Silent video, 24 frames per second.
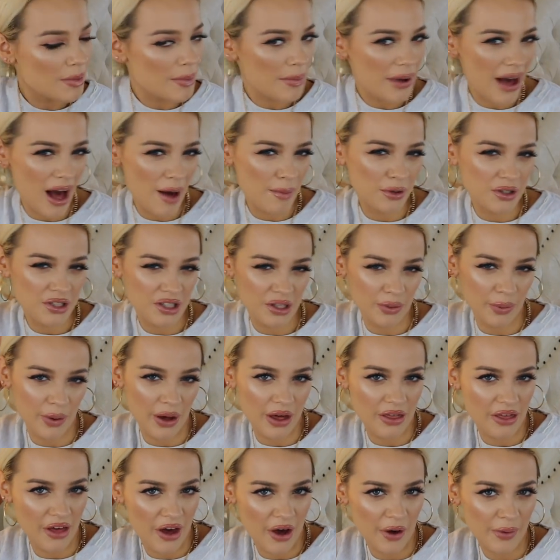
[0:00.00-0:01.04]
remember how much they
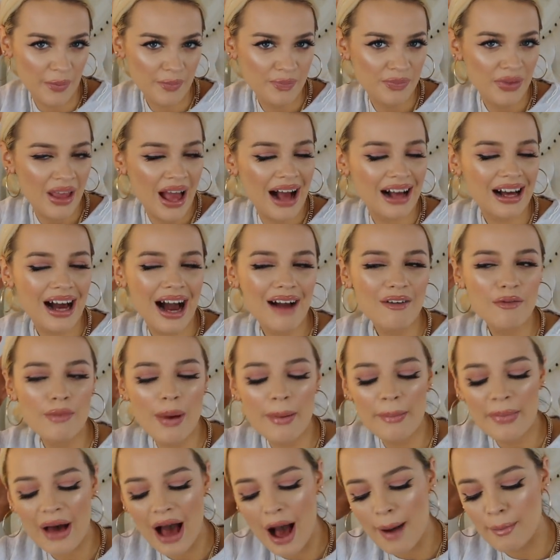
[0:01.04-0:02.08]
were though. I can't
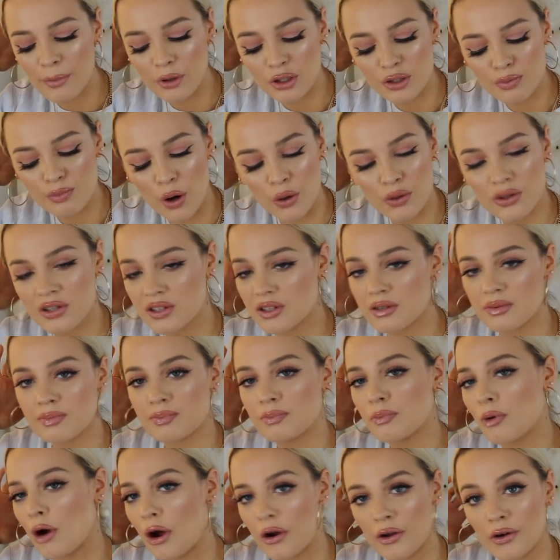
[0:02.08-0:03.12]
remember how much most
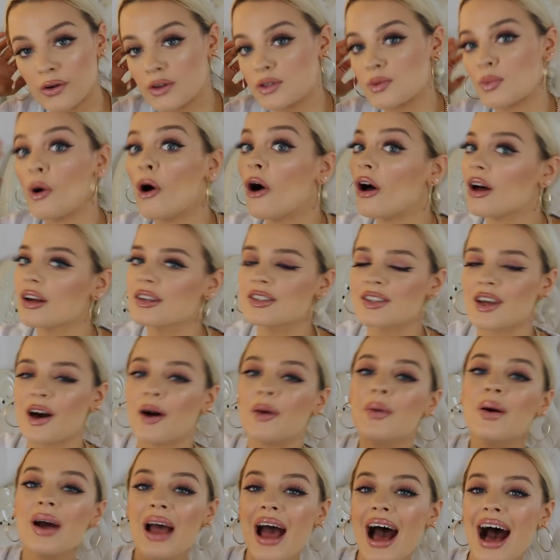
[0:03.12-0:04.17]
products were,
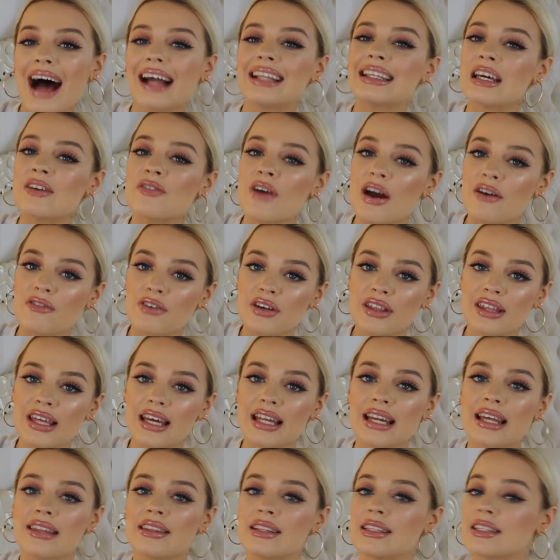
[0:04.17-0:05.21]
so I'll leave
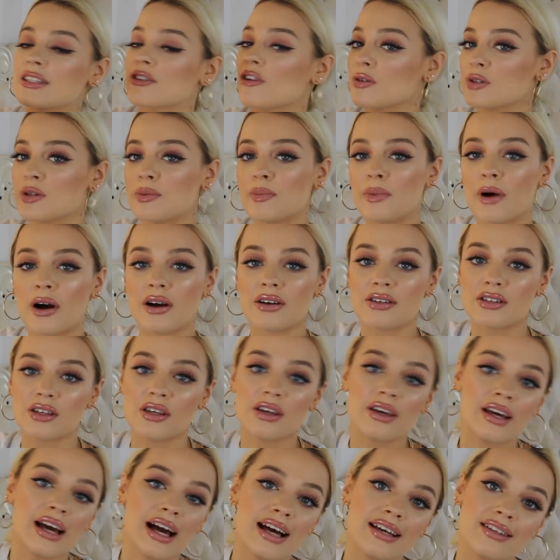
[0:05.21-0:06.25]
everything in the description box so
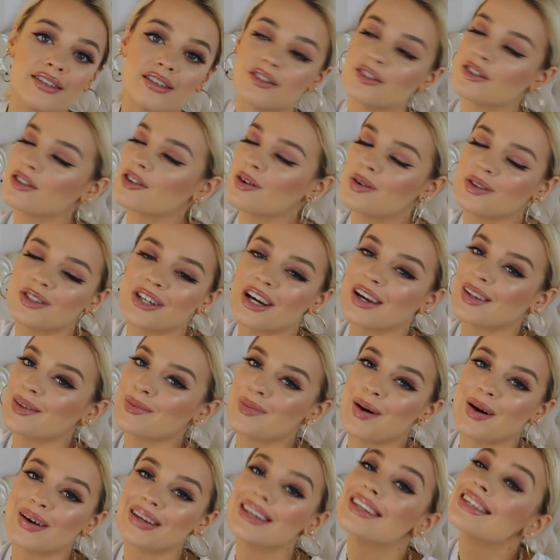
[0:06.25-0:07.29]
you guys can just go and check
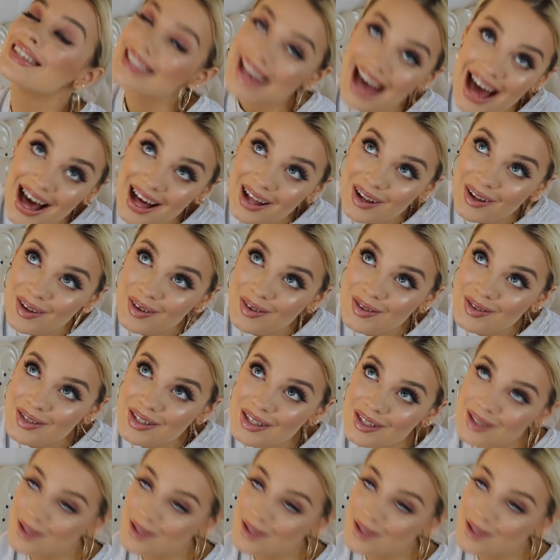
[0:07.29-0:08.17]
them out yourselves.